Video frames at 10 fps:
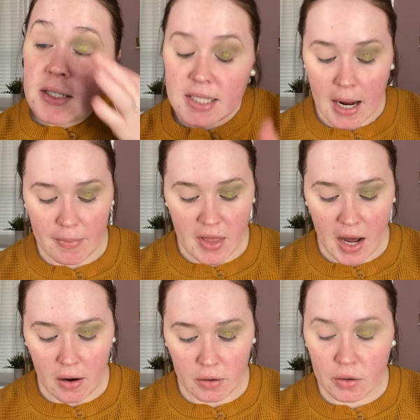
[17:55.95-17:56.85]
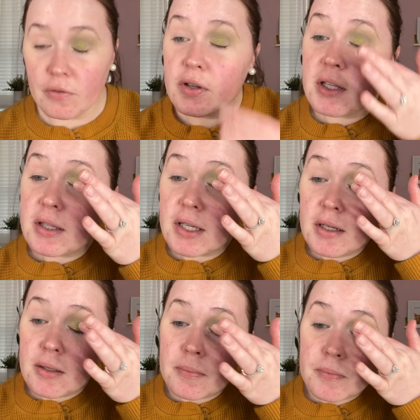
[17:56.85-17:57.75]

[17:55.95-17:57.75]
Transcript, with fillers: Tap that all over the lid.